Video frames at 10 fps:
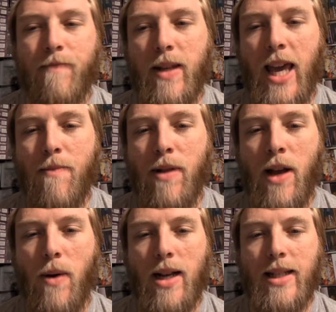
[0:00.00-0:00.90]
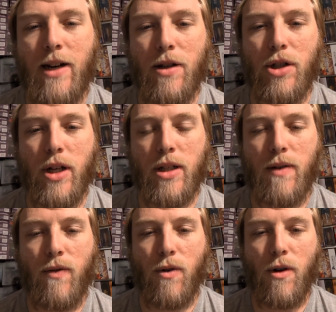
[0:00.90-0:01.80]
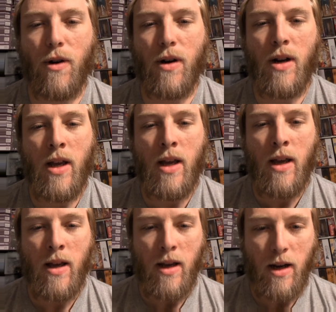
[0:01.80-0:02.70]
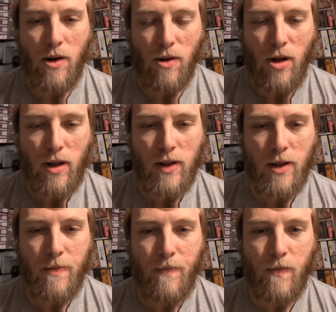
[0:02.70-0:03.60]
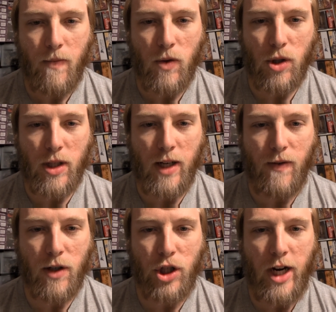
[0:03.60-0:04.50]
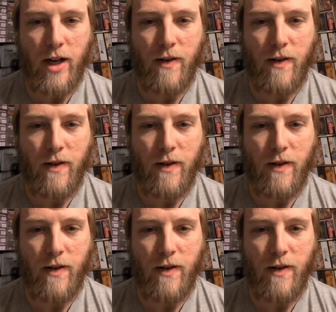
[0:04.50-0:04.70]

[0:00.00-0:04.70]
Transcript: gameplay wise. They're just for looks, just a different shade